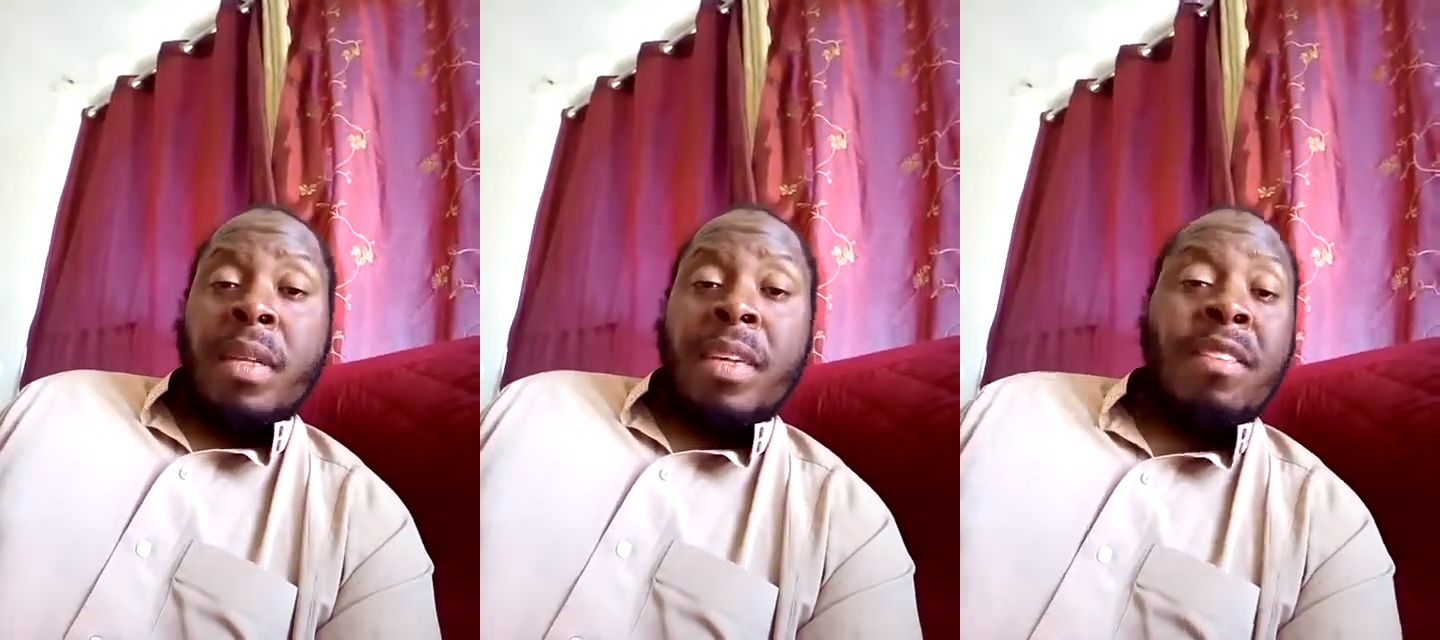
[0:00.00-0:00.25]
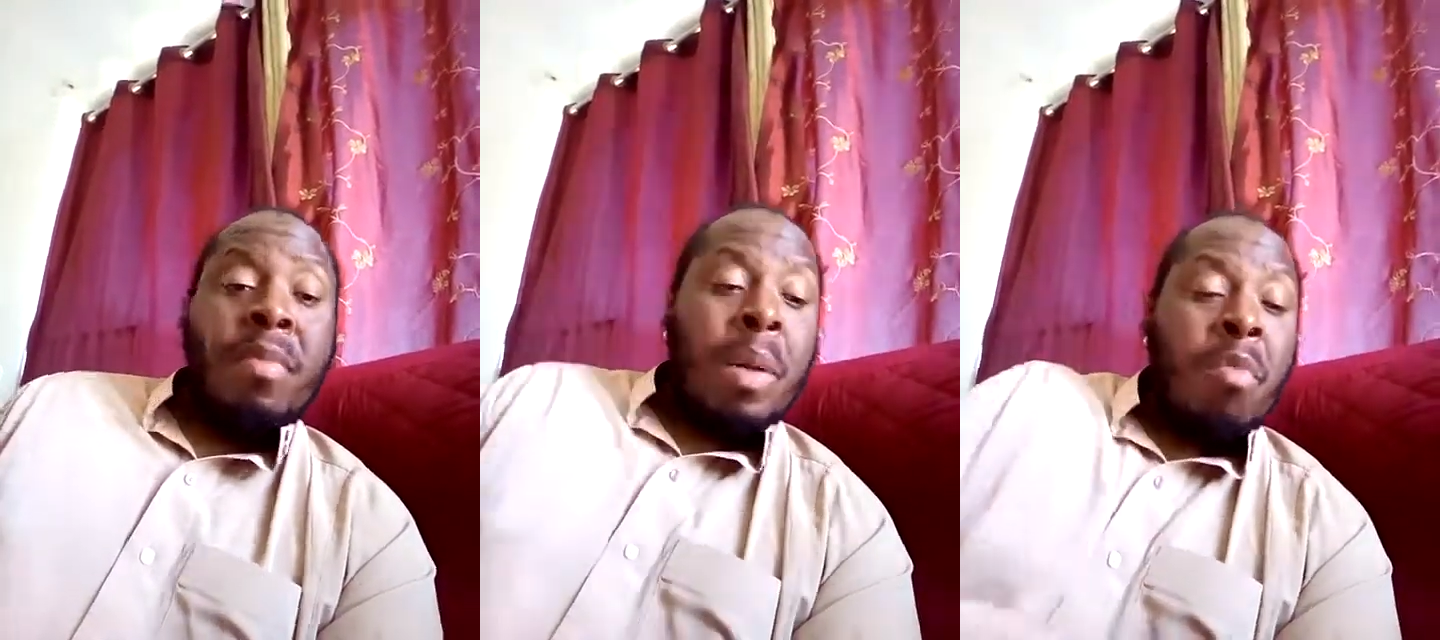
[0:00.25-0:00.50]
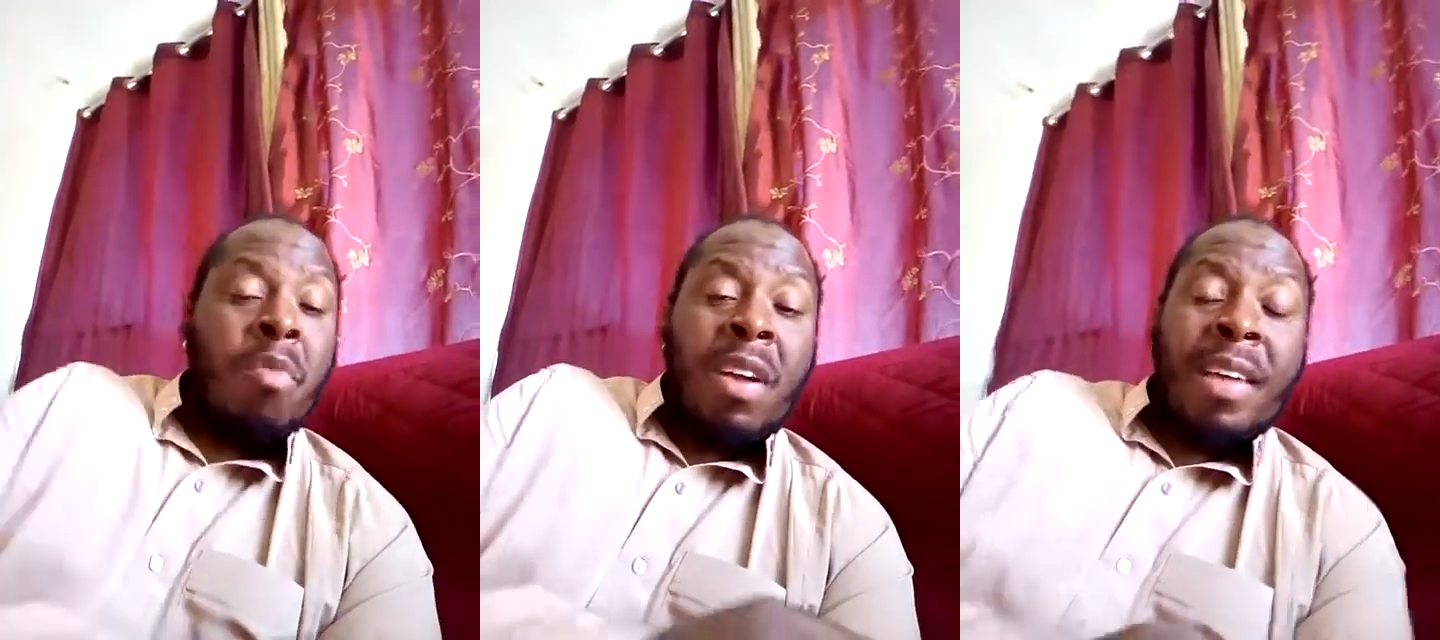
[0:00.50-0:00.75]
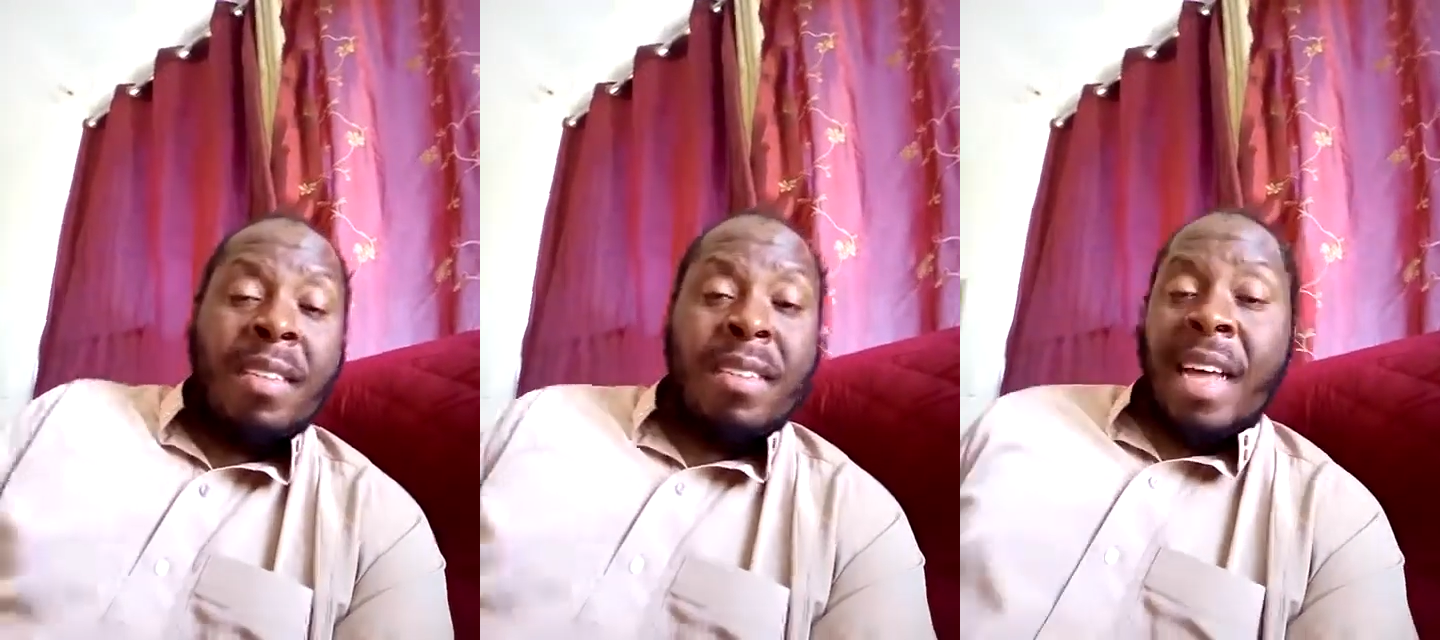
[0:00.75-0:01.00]
His memory
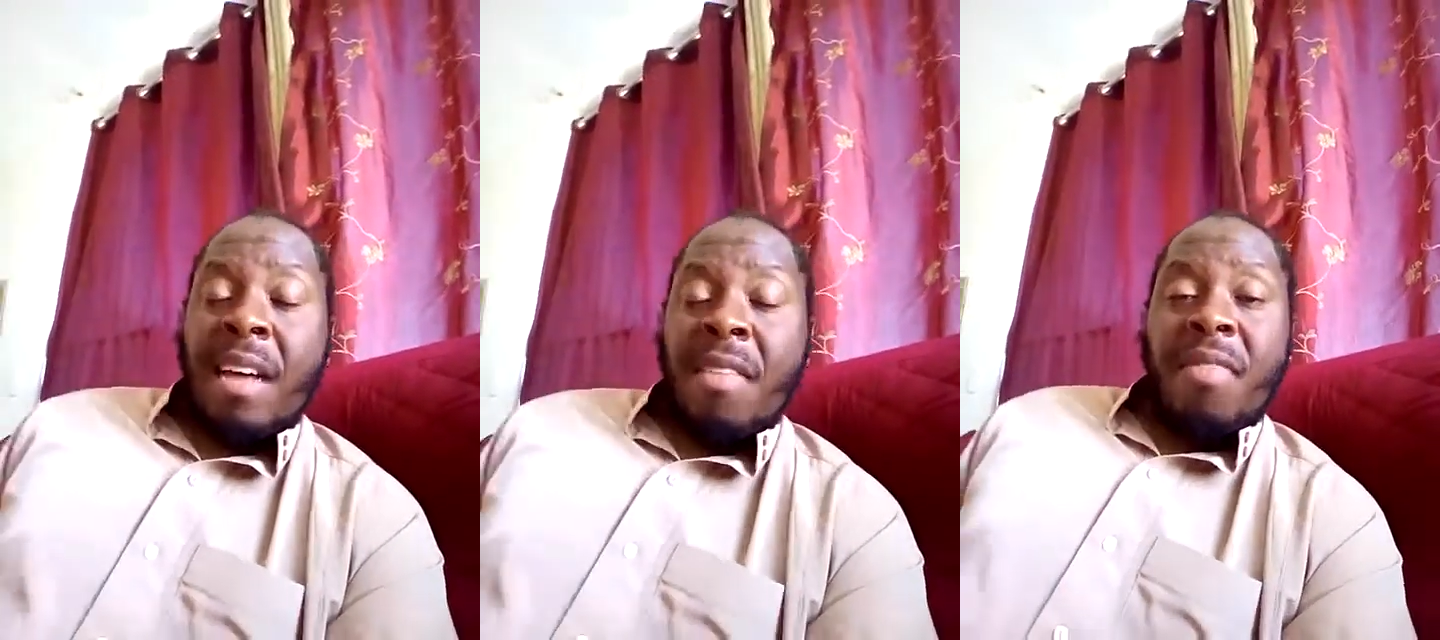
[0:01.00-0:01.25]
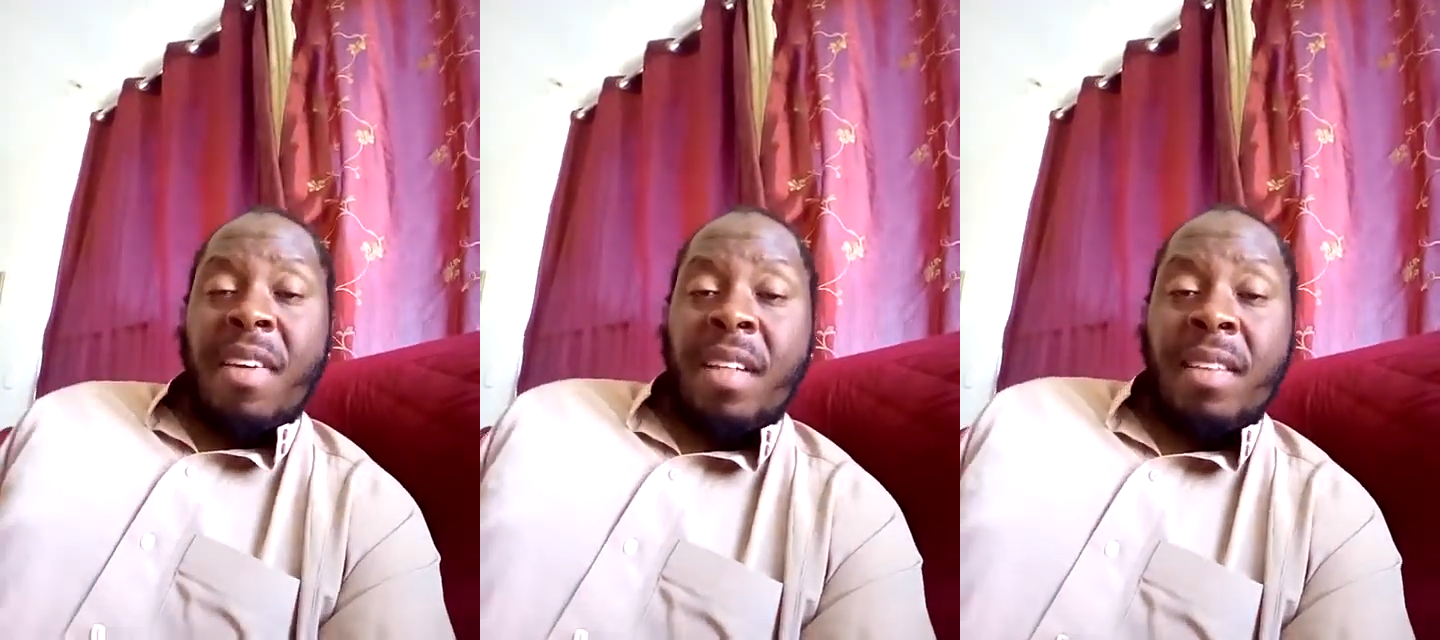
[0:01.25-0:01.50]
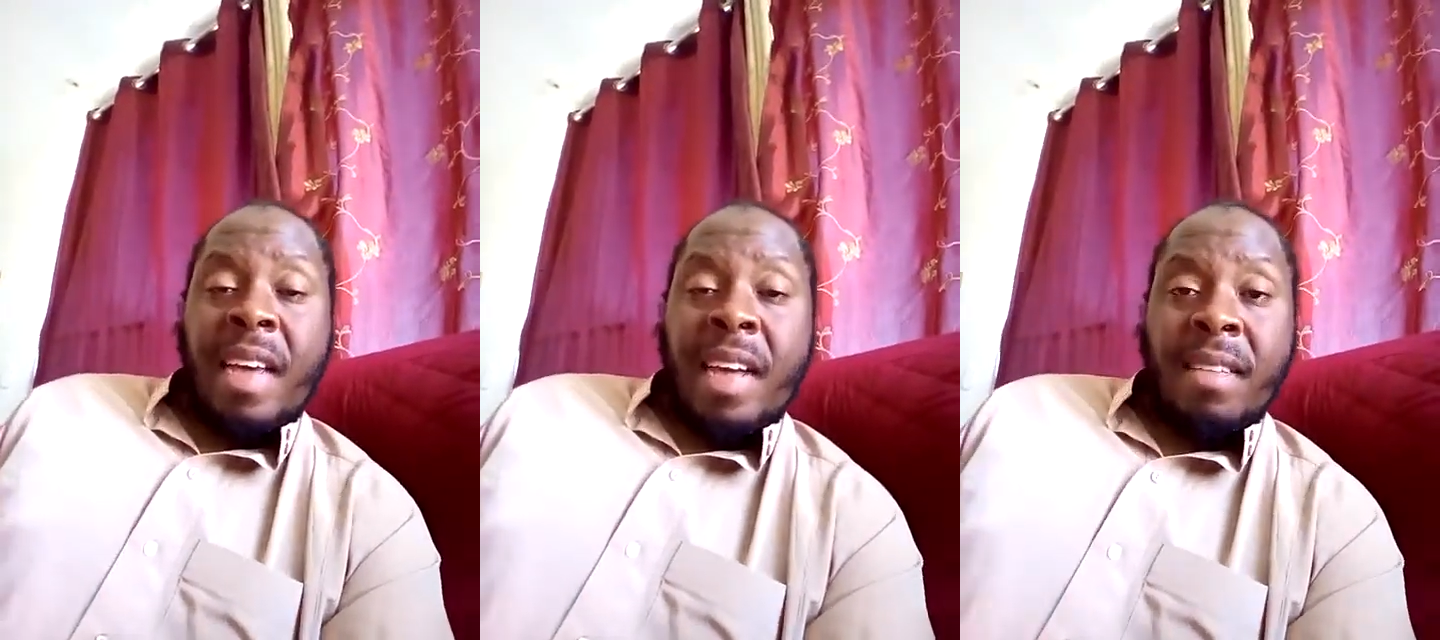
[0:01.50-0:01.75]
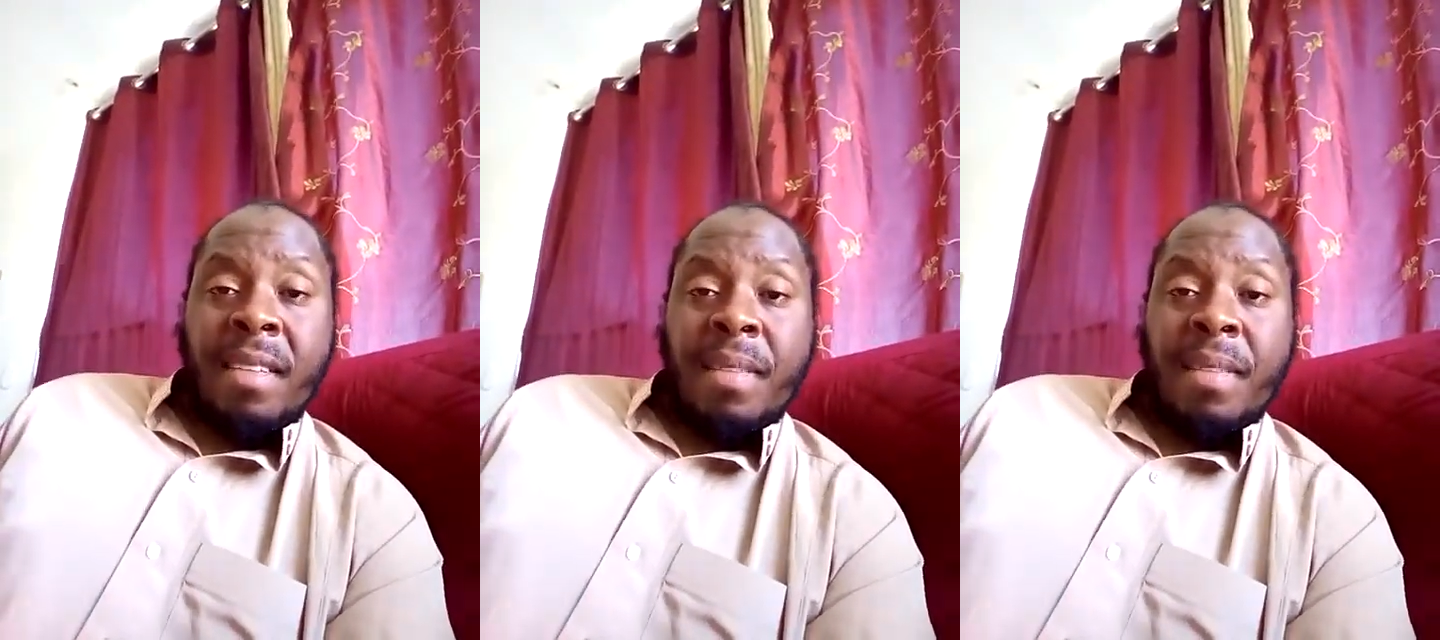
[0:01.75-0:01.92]
has not filled yet.